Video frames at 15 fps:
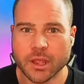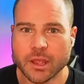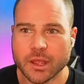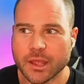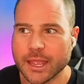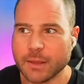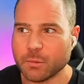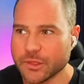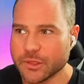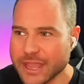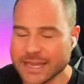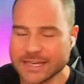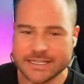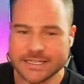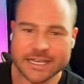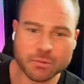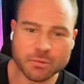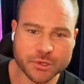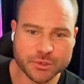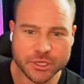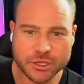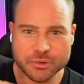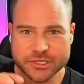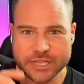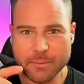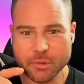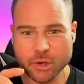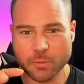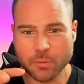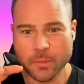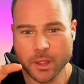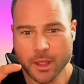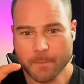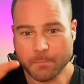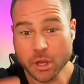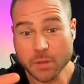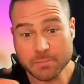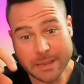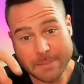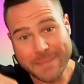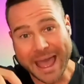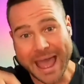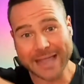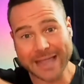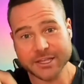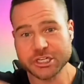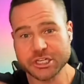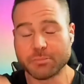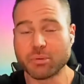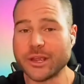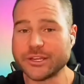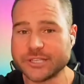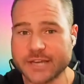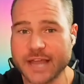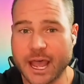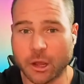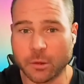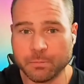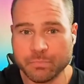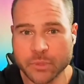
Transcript: And what that did was it was able to put me back into the present now,